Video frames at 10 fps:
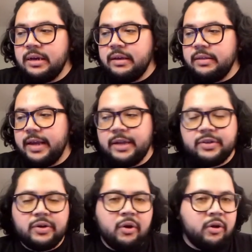they
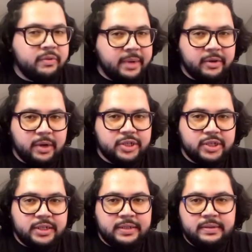answered all of my
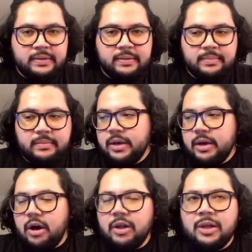questions
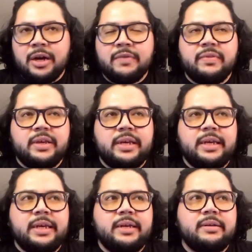a lot of
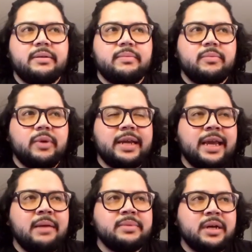the when it
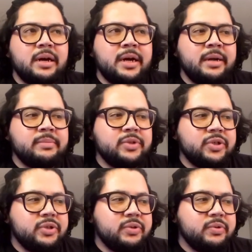came time
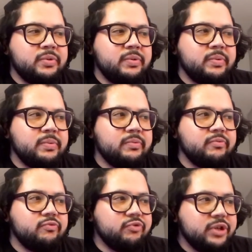to
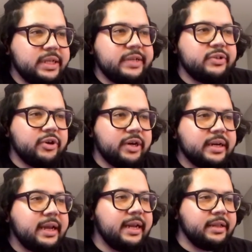really start
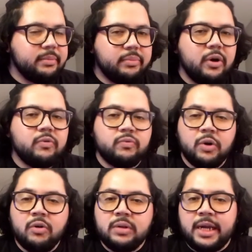getting the ball
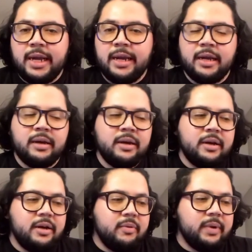rolling
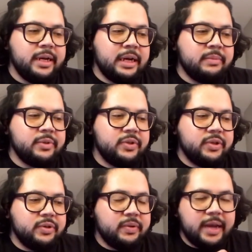when it comes
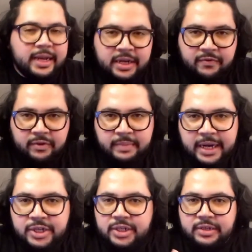to getting
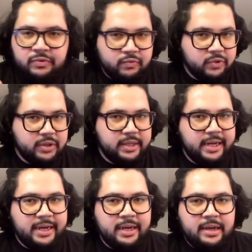information and
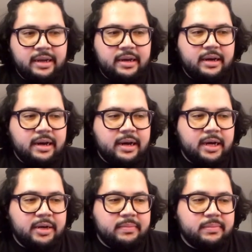really
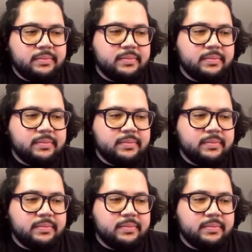um,